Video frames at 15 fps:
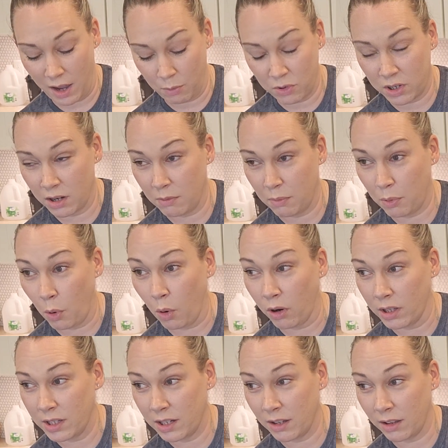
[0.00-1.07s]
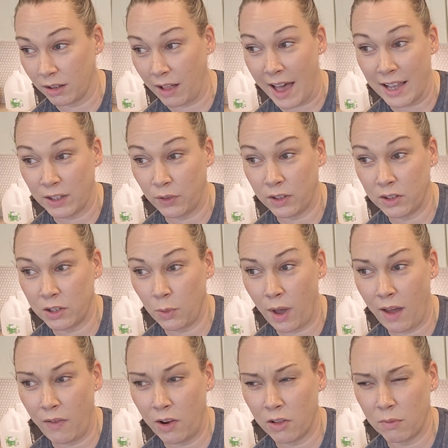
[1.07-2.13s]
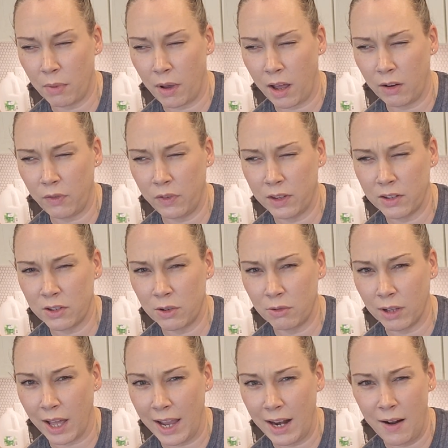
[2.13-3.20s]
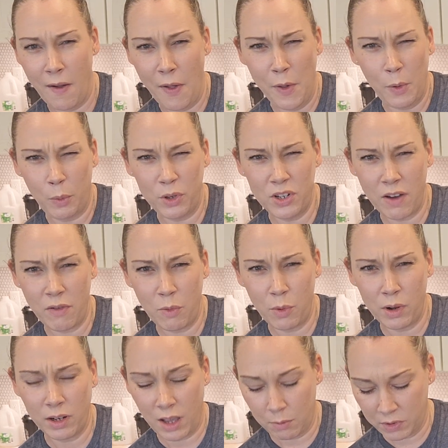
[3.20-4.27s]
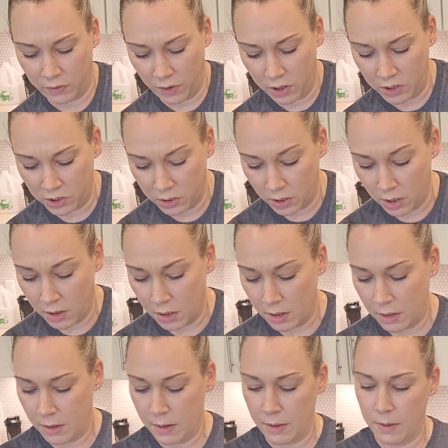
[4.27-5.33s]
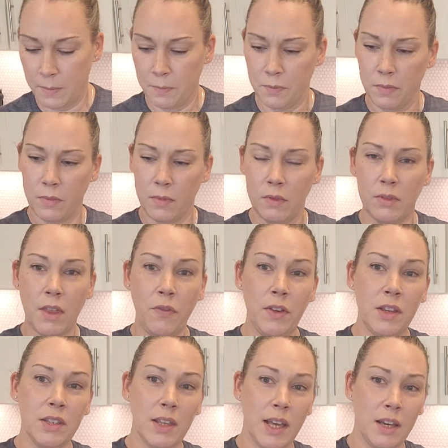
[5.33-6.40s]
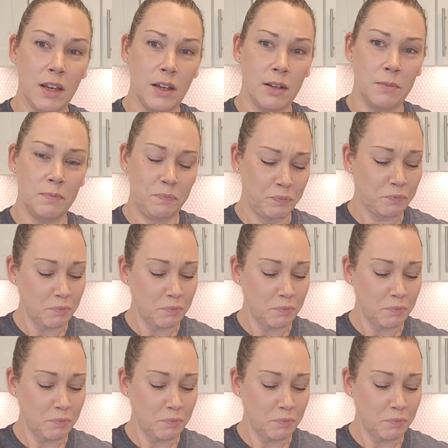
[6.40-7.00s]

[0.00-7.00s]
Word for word: I'm just gonna pour until the glass feels too heavy or the bottle feels too light, whichever one comes first. That feels like a